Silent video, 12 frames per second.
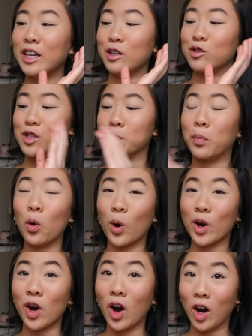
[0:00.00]
You just
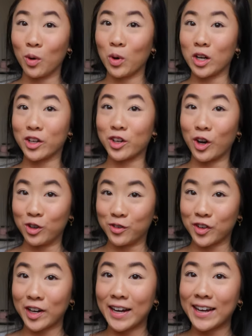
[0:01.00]
pour hot water
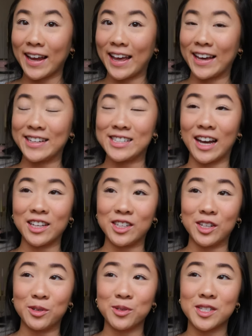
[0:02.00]
over it, and I
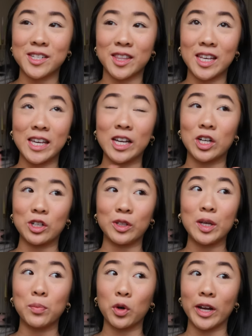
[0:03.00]
used the
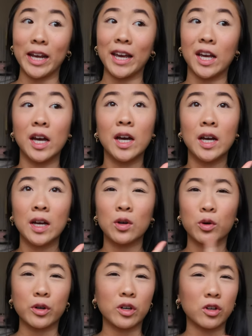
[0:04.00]
early morning
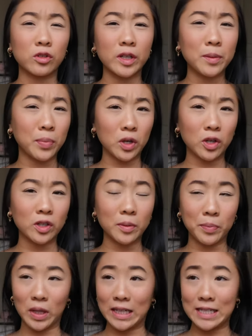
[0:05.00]
or early
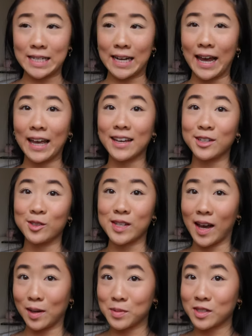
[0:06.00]
bird blend today, and it was
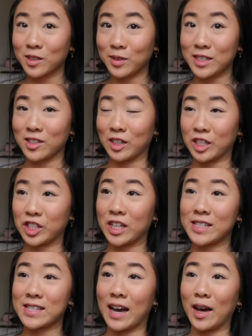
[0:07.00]
absolutely
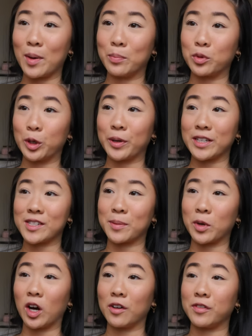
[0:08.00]
delicious. I'm brewing
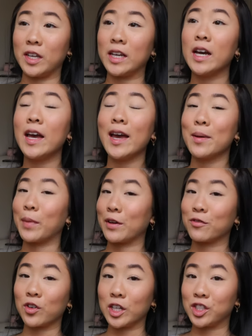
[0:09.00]
some coffee in my
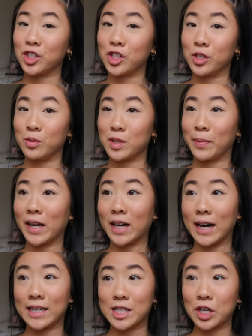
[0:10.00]
fridge too to make
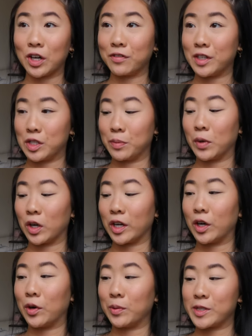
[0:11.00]
iced coffee
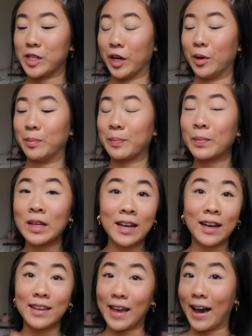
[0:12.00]
tomorrow. So
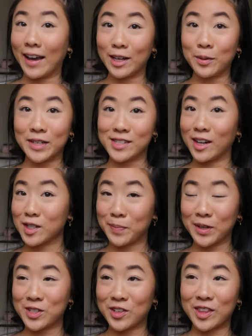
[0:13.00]
yeah, anyways, not
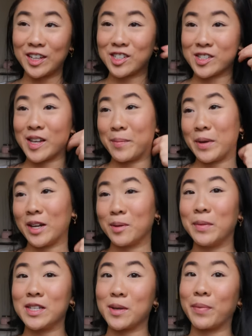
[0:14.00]
sponsored, they just sent me an
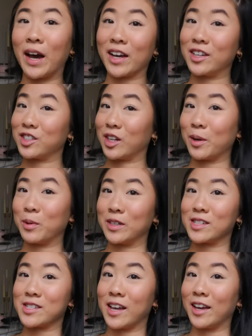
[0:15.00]
amazing package, and I
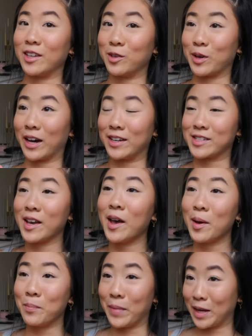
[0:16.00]
wanted to say you guys
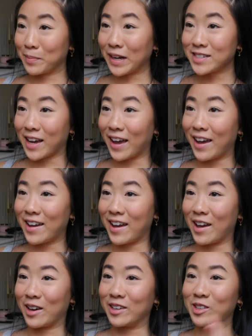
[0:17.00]
made my day,
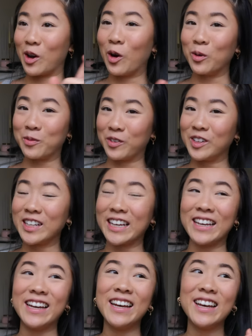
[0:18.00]
and
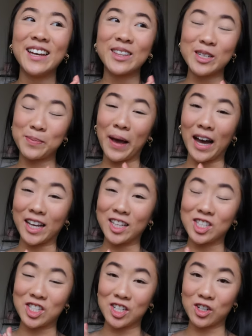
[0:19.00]
hopefully this
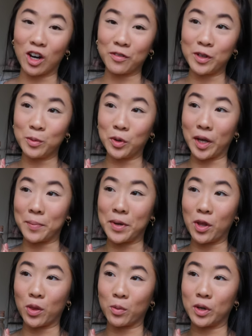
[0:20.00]
package and this coffee will get
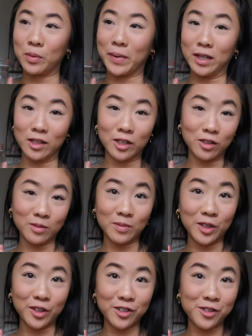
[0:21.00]
me through my little
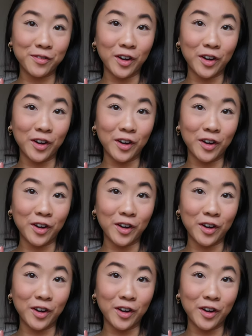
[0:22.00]
New Year's